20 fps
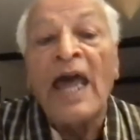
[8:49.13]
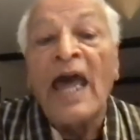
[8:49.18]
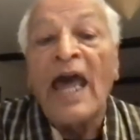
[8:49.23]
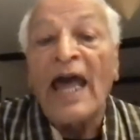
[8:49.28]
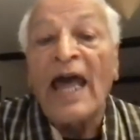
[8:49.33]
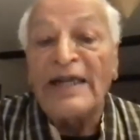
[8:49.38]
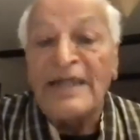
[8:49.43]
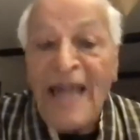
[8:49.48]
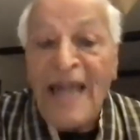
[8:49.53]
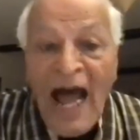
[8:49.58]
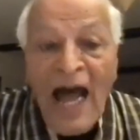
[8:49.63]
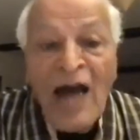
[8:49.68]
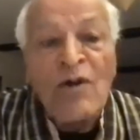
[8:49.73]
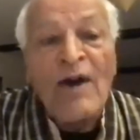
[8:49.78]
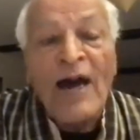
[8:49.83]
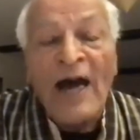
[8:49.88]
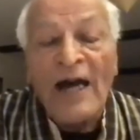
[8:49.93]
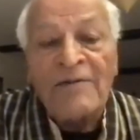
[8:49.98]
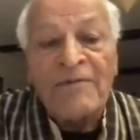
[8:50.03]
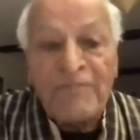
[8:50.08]
And now
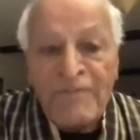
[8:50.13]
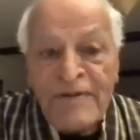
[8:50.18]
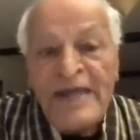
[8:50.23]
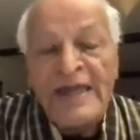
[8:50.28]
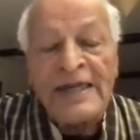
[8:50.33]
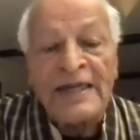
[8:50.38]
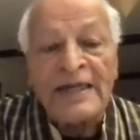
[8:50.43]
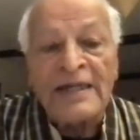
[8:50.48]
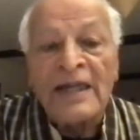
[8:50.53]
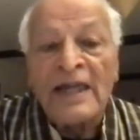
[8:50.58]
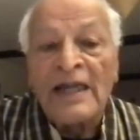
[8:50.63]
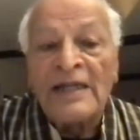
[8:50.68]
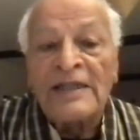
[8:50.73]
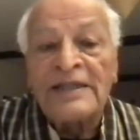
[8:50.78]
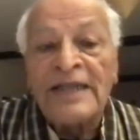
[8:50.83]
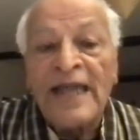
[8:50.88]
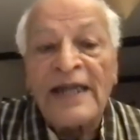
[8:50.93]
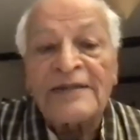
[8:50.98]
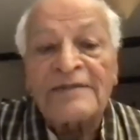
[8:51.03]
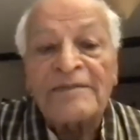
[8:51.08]
I feel
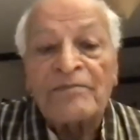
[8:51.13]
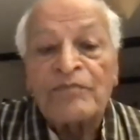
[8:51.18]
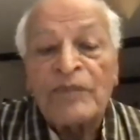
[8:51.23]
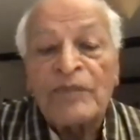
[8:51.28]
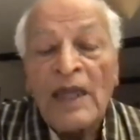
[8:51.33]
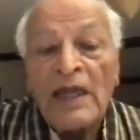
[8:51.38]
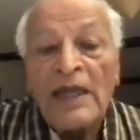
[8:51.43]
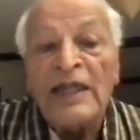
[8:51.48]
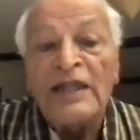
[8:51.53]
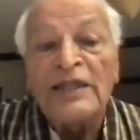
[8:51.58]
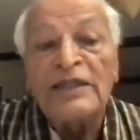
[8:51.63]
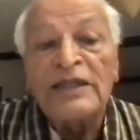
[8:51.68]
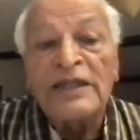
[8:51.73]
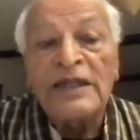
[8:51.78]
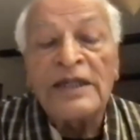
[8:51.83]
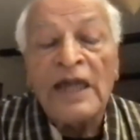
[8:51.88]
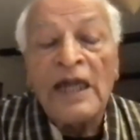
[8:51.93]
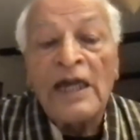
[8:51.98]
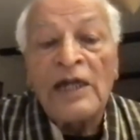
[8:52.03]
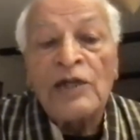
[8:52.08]
that in
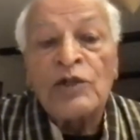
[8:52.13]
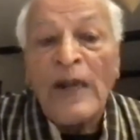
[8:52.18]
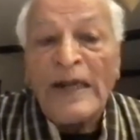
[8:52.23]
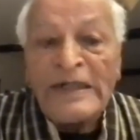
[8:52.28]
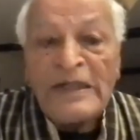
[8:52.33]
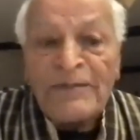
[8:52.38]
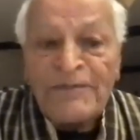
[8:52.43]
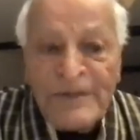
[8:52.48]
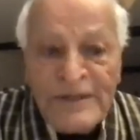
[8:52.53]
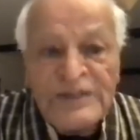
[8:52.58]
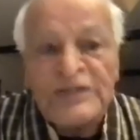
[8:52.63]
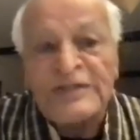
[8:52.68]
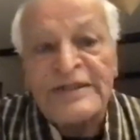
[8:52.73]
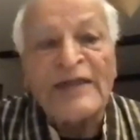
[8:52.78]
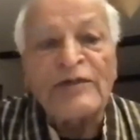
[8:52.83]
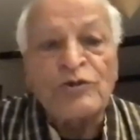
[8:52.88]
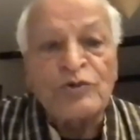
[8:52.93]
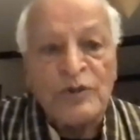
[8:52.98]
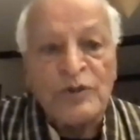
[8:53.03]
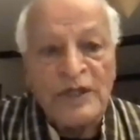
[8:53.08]
the 21st
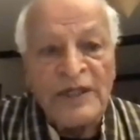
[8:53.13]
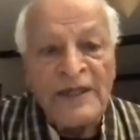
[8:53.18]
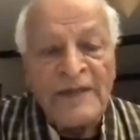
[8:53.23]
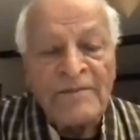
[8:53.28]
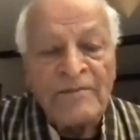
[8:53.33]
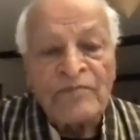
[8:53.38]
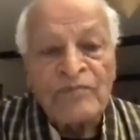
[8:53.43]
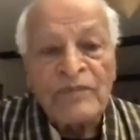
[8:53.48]
century,